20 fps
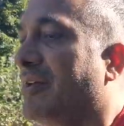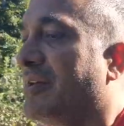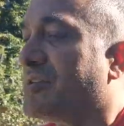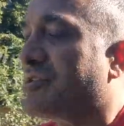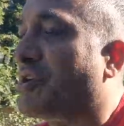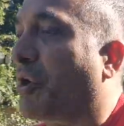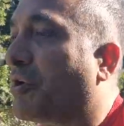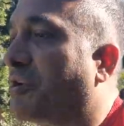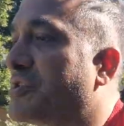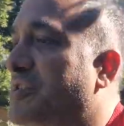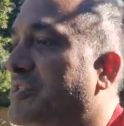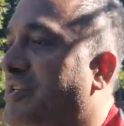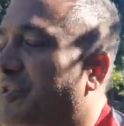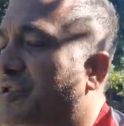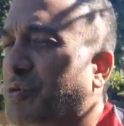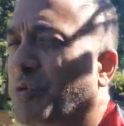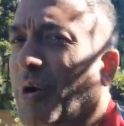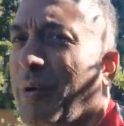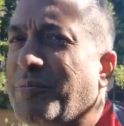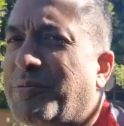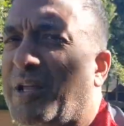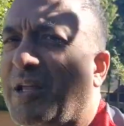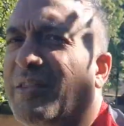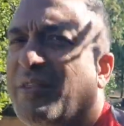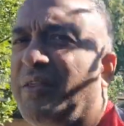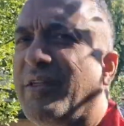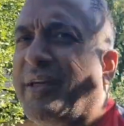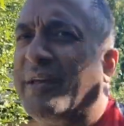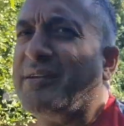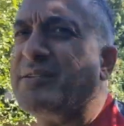starts disrupting
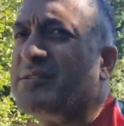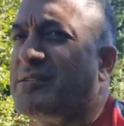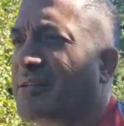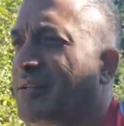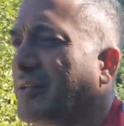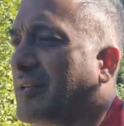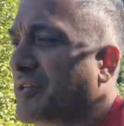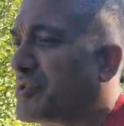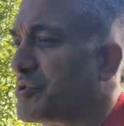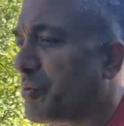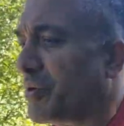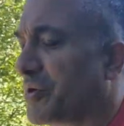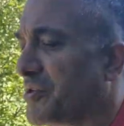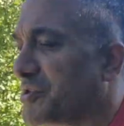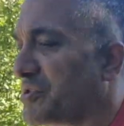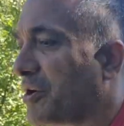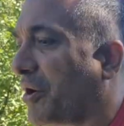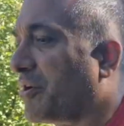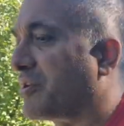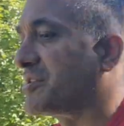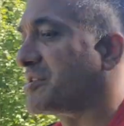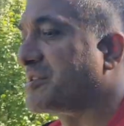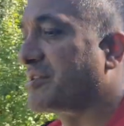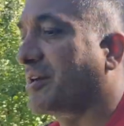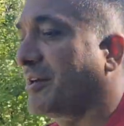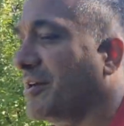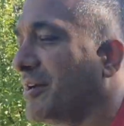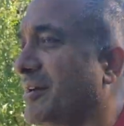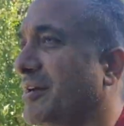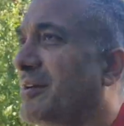things and Israel starts
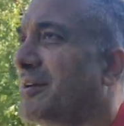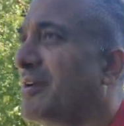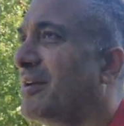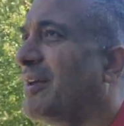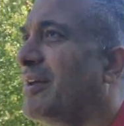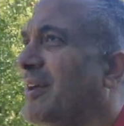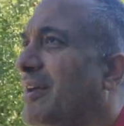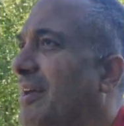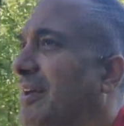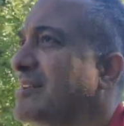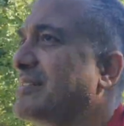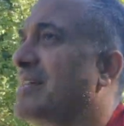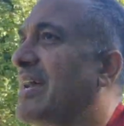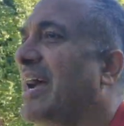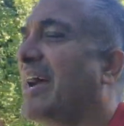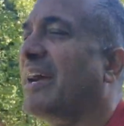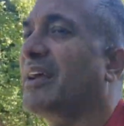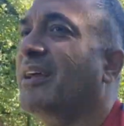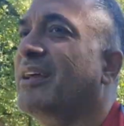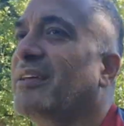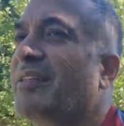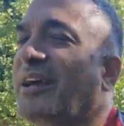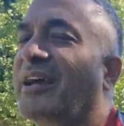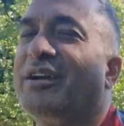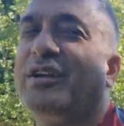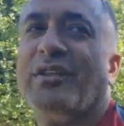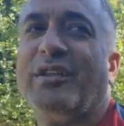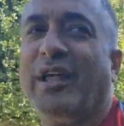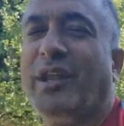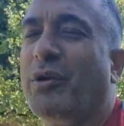attacking,
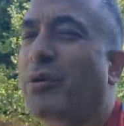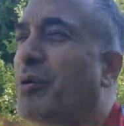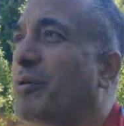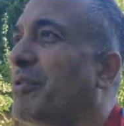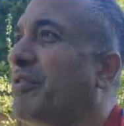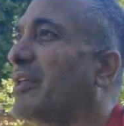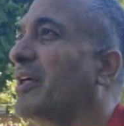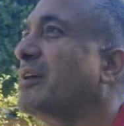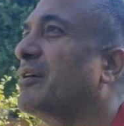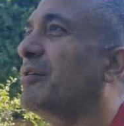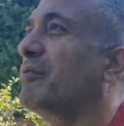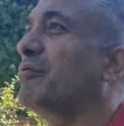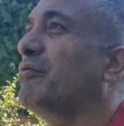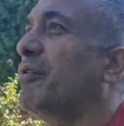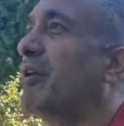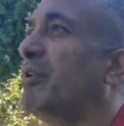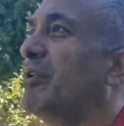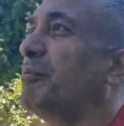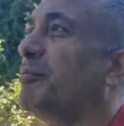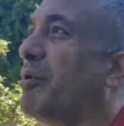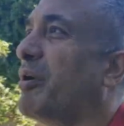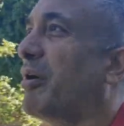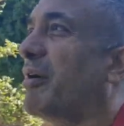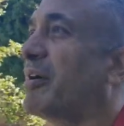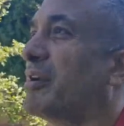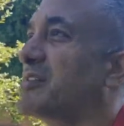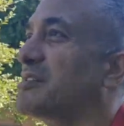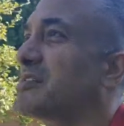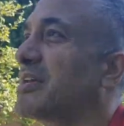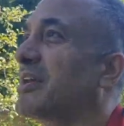that whole thing could fall
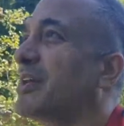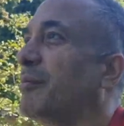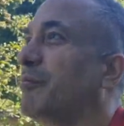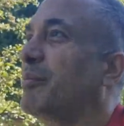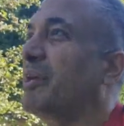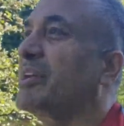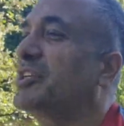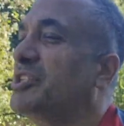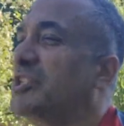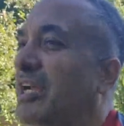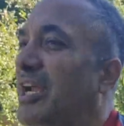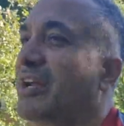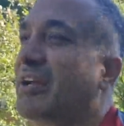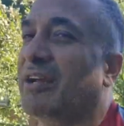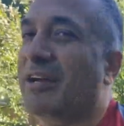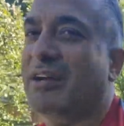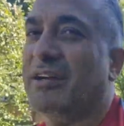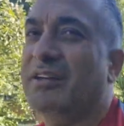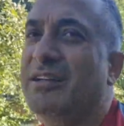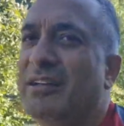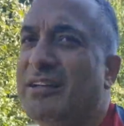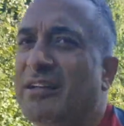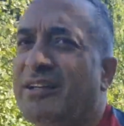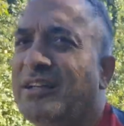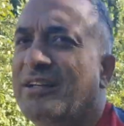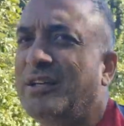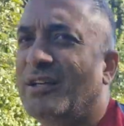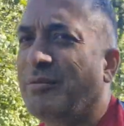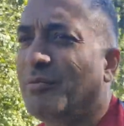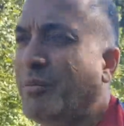apart. It's like a big Jenga
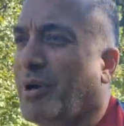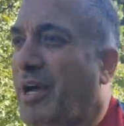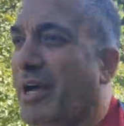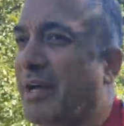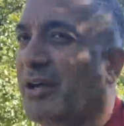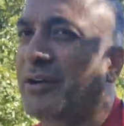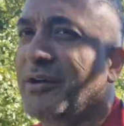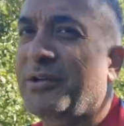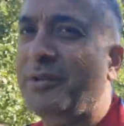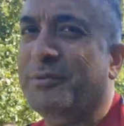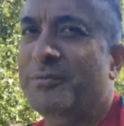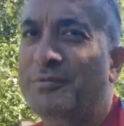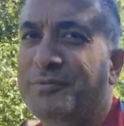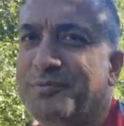pile.